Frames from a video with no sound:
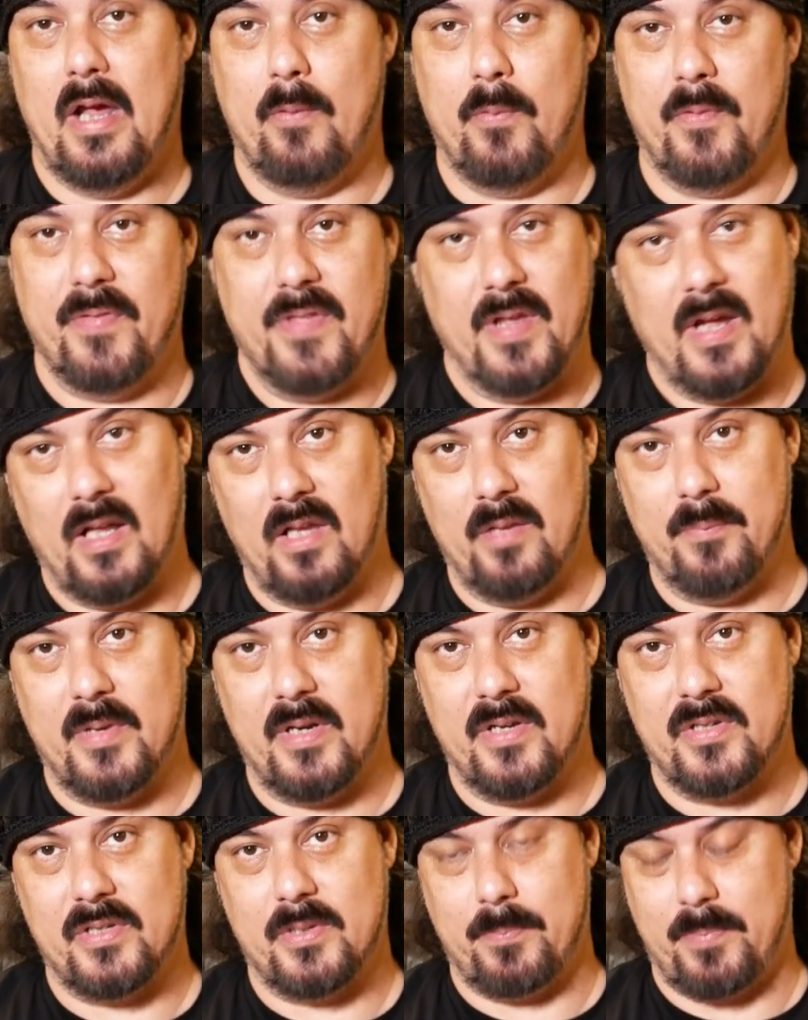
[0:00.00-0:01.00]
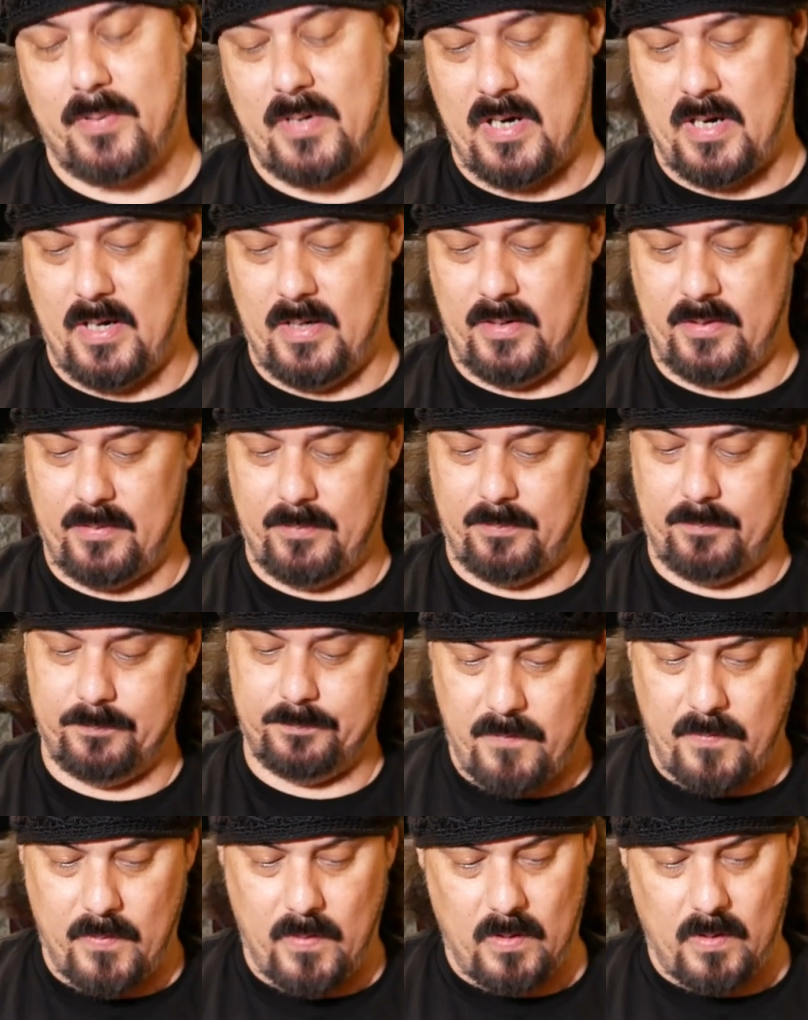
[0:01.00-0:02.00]
with the element of surprise.
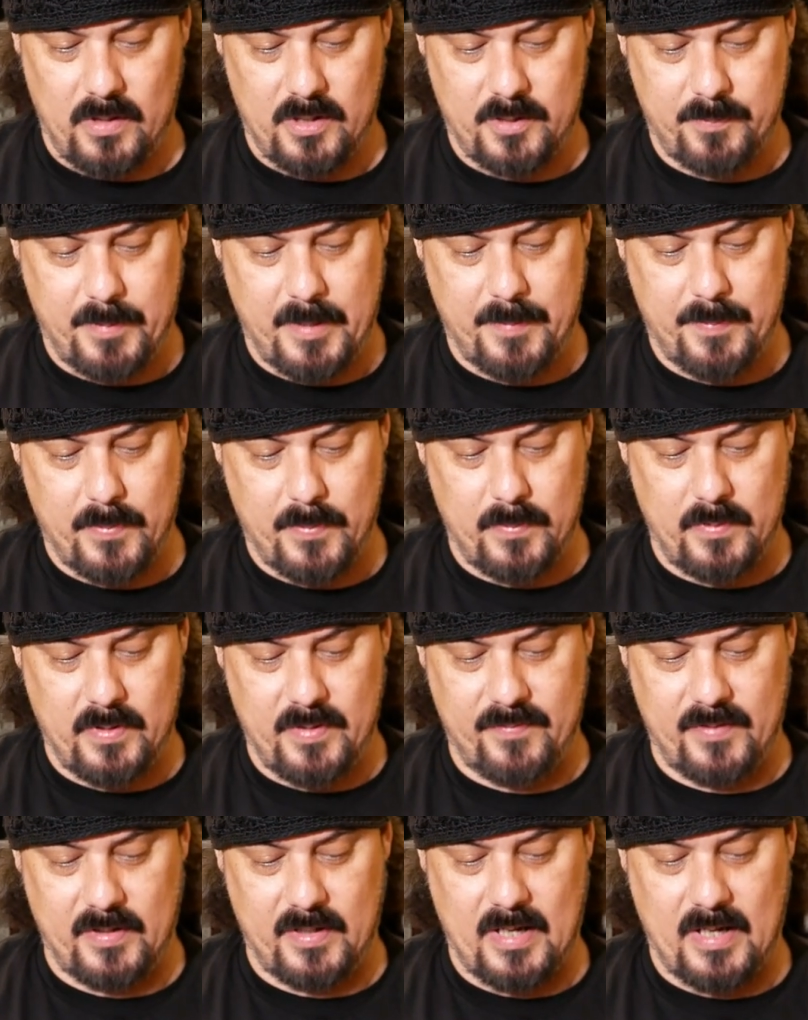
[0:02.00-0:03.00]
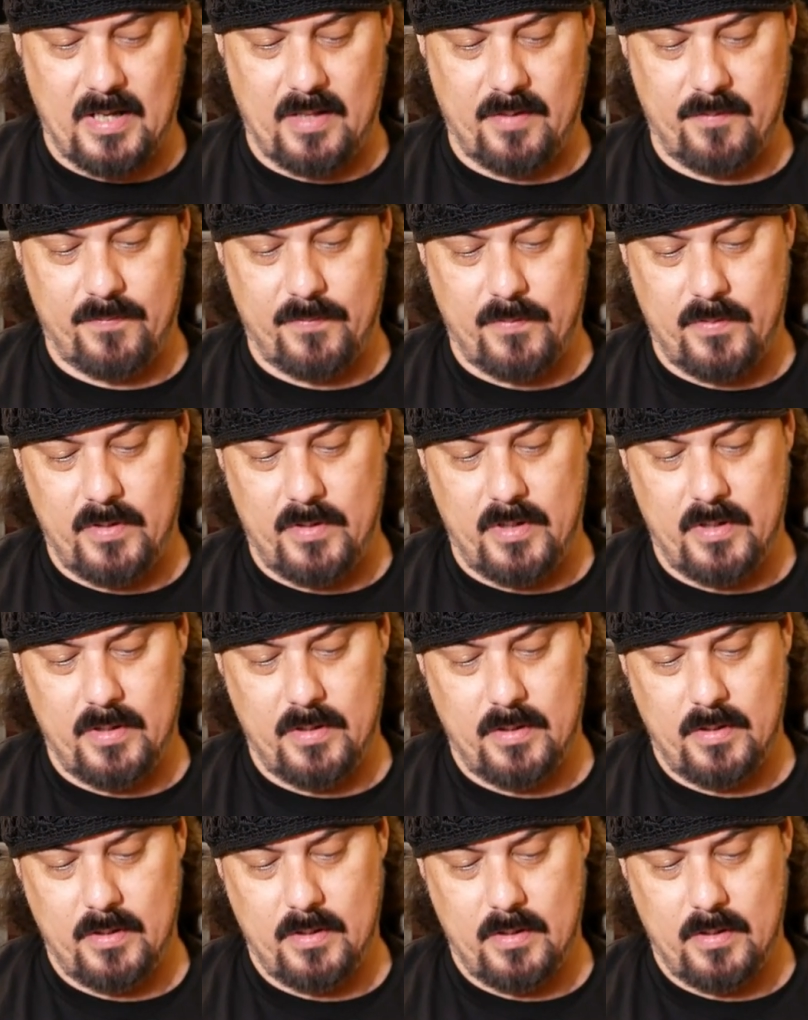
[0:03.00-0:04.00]
For all us people who live in
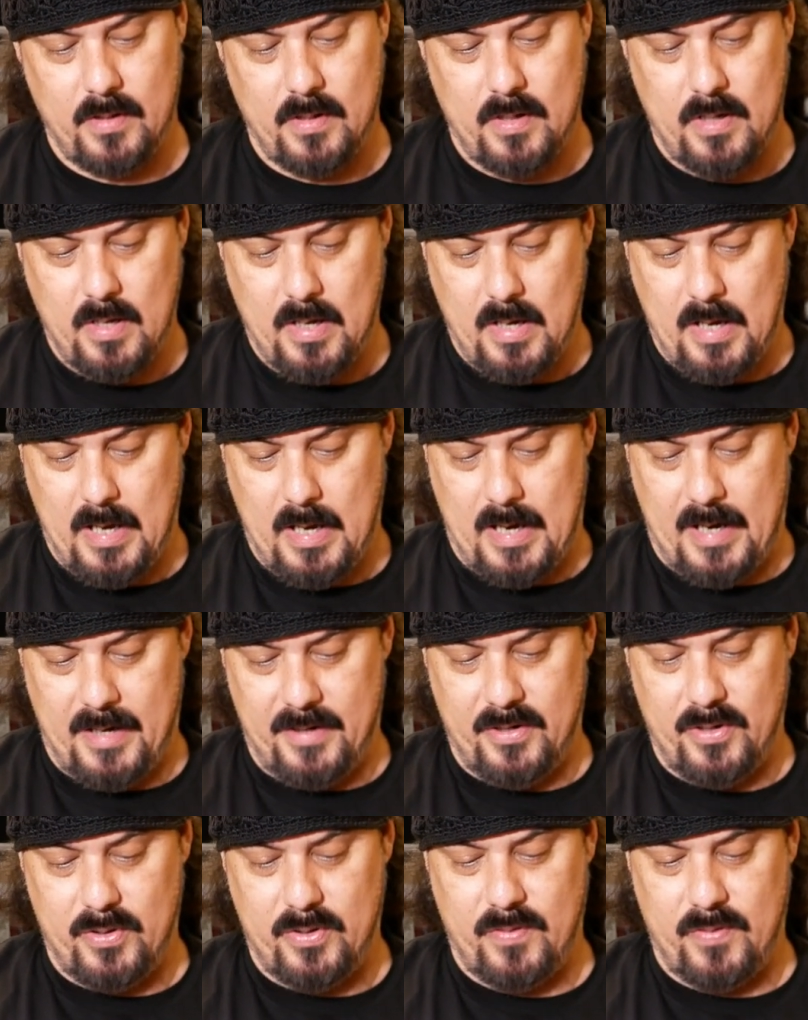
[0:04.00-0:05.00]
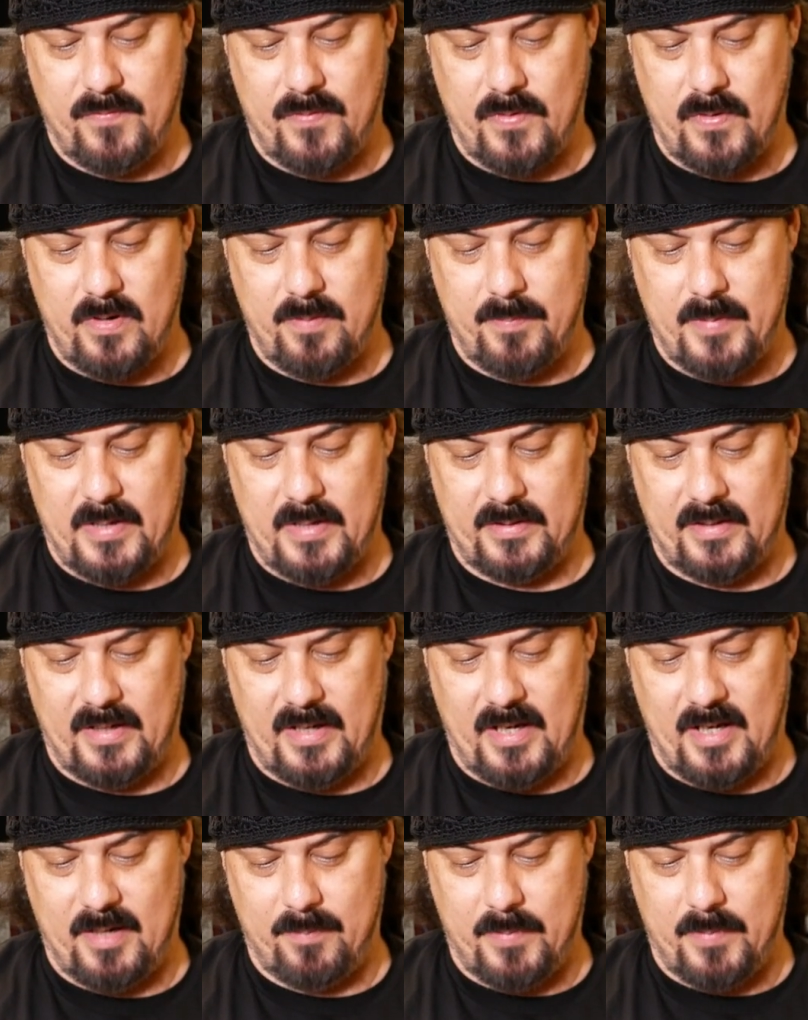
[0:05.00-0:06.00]
California, I know you've heard about
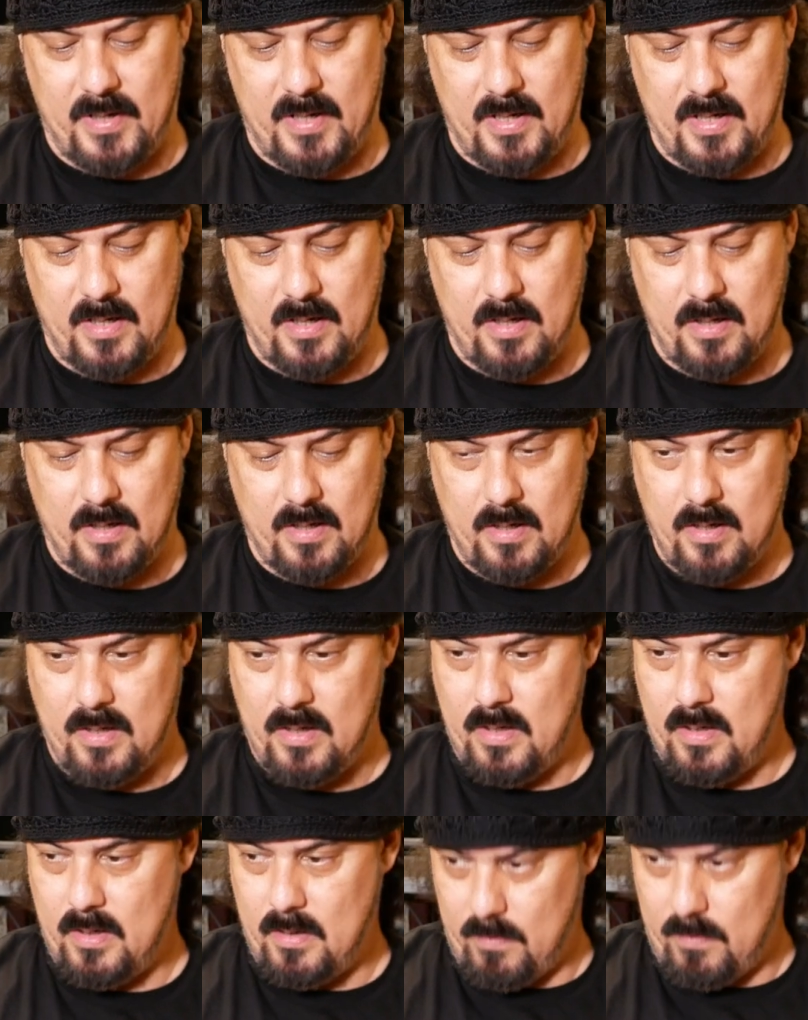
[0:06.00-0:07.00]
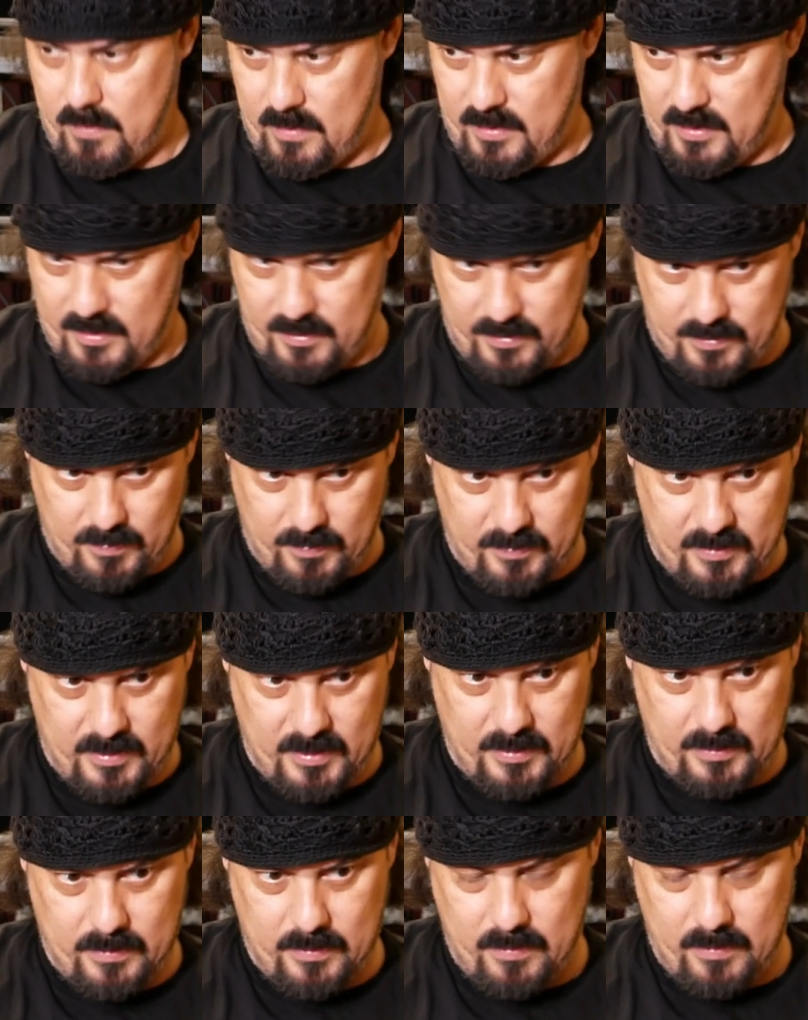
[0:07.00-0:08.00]
the AB, what is it,
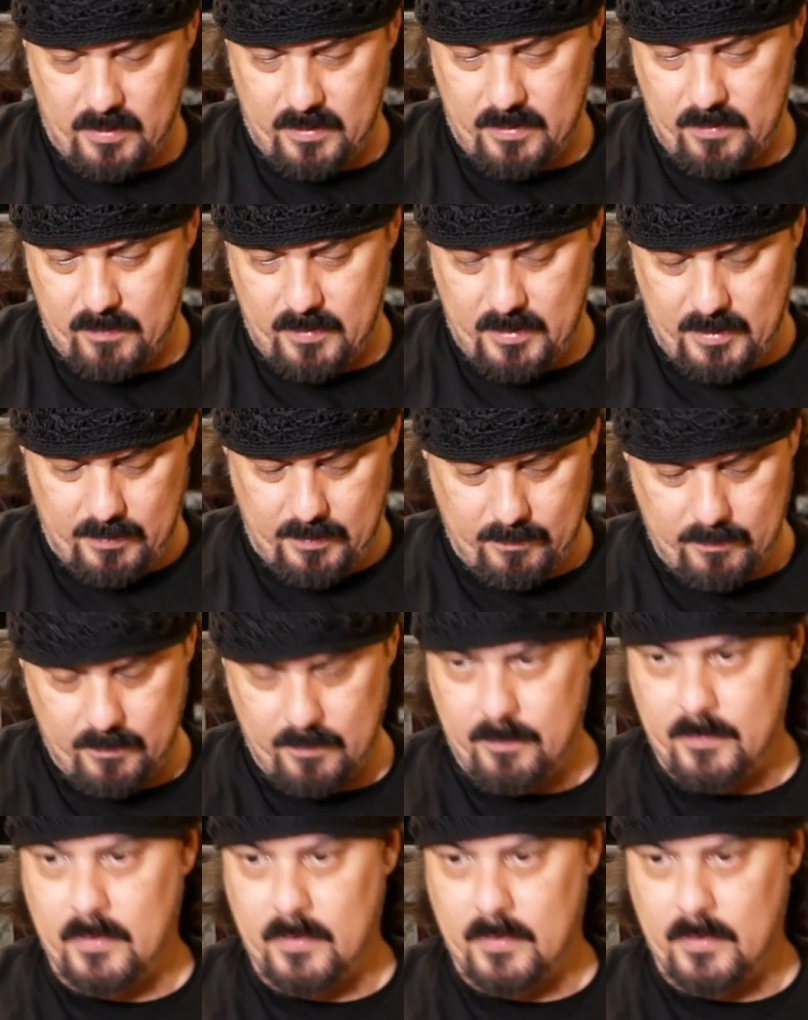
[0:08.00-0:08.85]
1333?